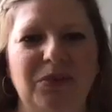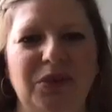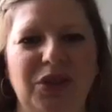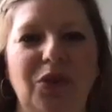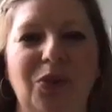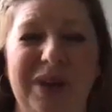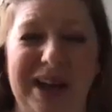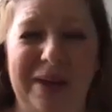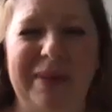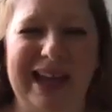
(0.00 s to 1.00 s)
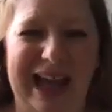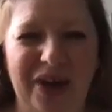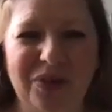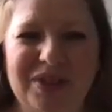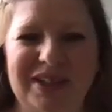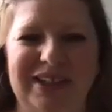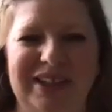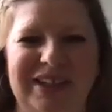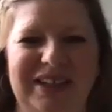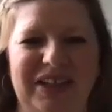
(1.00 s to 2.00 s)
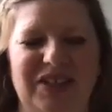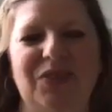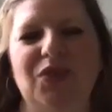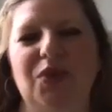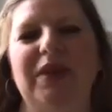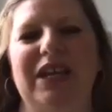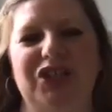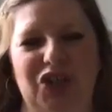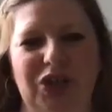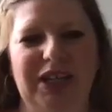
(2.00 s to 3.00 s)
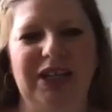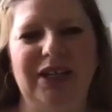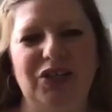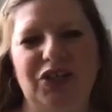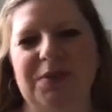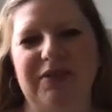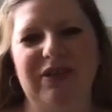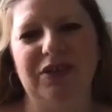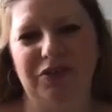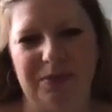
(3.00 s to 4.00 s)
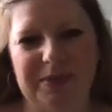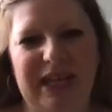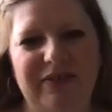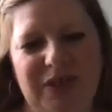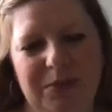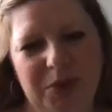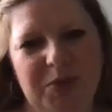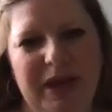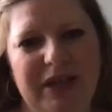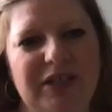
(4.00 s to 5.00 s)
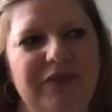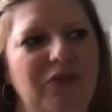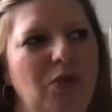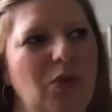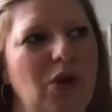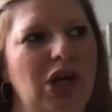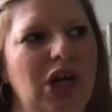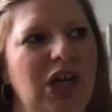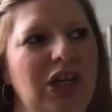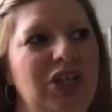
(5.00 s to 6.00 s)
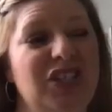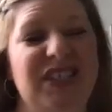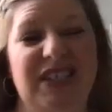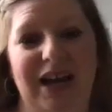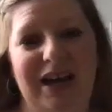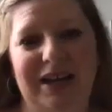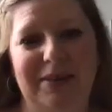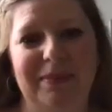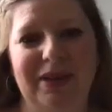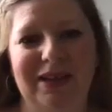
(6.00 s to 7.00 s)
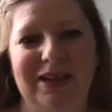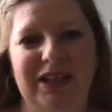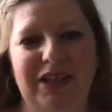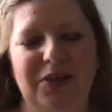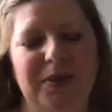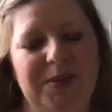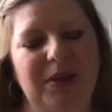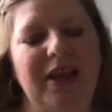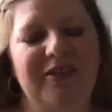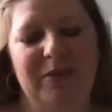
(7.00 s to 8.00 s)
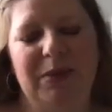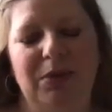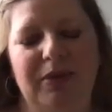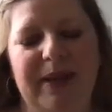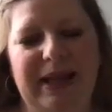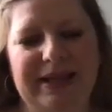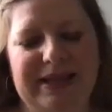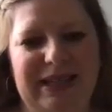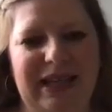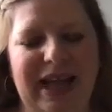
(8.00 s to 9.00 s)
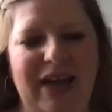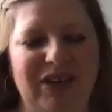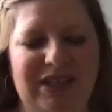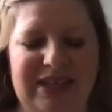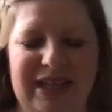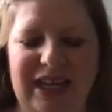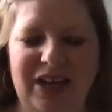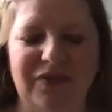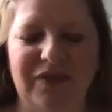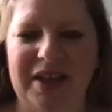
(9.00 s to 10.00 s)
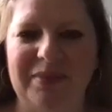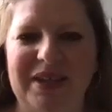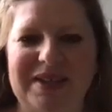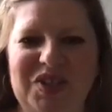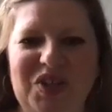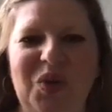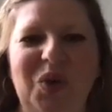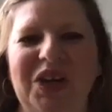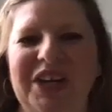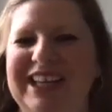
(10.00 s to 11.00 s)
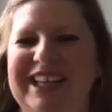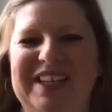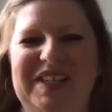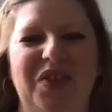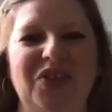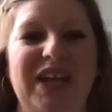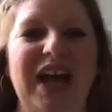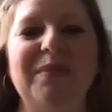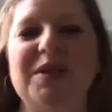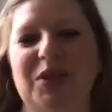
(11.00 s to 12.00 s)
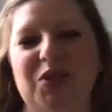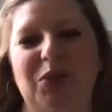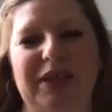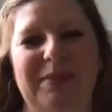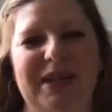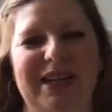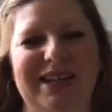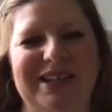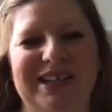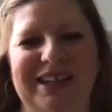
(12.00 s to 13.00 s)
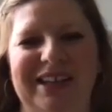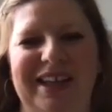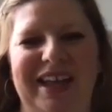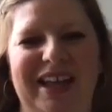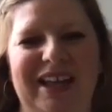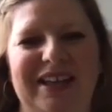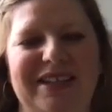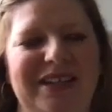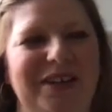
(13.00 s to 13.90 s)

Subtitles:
you know, coming out and doing that journey, in terms of either from safety perspective or just time, because a lot of people are balancing having to take care of families too. So their time is much more limited. And,